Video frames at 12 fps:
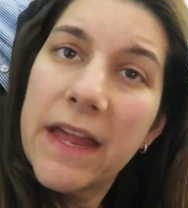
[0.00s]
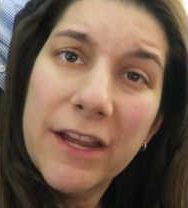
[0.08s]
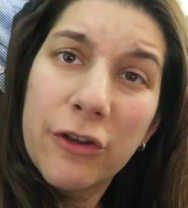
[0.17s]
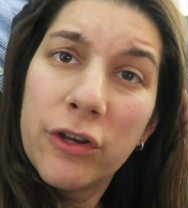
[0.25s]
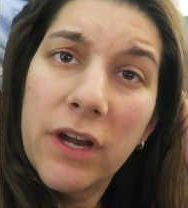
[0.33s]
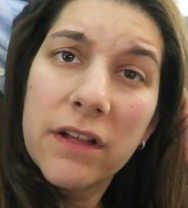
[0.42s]
That I
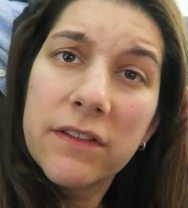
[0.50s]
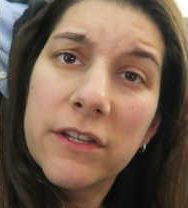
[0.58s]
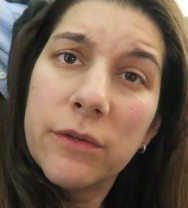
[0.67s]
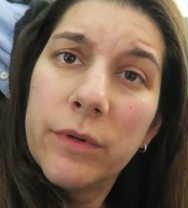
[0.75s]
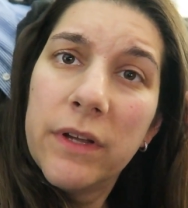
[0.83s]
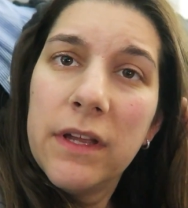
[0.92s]
could not
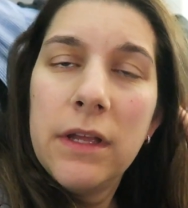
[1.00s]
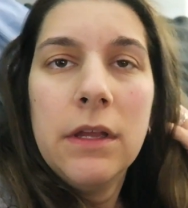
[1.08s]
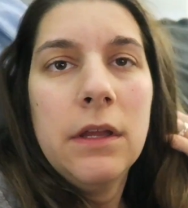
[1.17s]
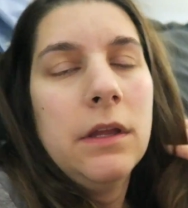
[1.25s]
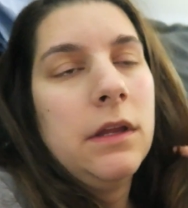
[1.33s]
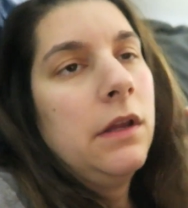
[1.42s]
do.
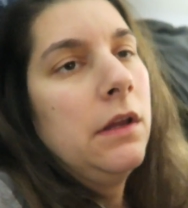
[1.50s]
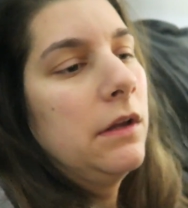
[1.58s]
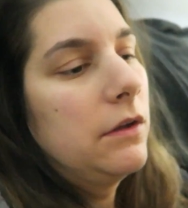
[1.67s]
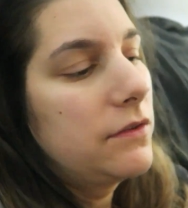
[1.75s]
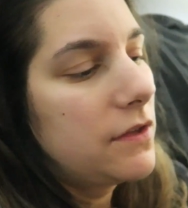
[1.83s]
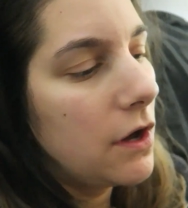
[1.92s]

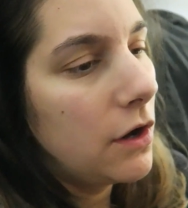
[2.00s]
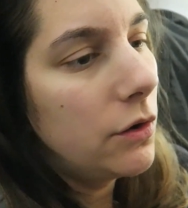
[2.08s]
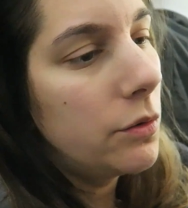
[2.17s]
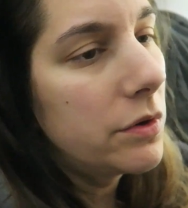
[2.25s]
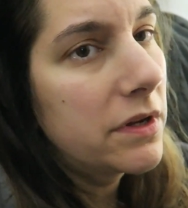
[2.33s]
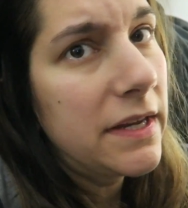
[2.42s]

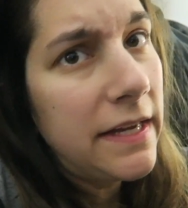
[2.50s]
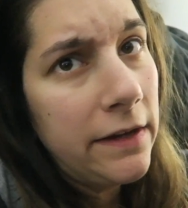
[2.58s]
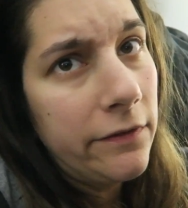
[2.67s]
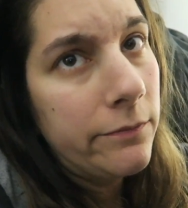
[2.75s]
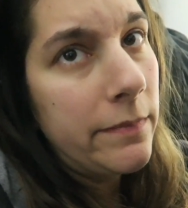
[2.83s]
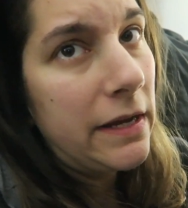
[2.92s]
So
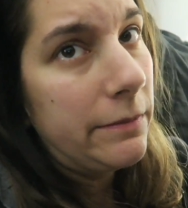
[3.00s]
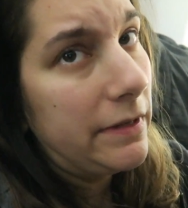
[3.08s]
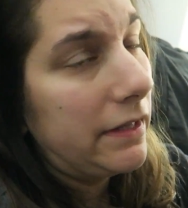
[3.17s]
Keefe made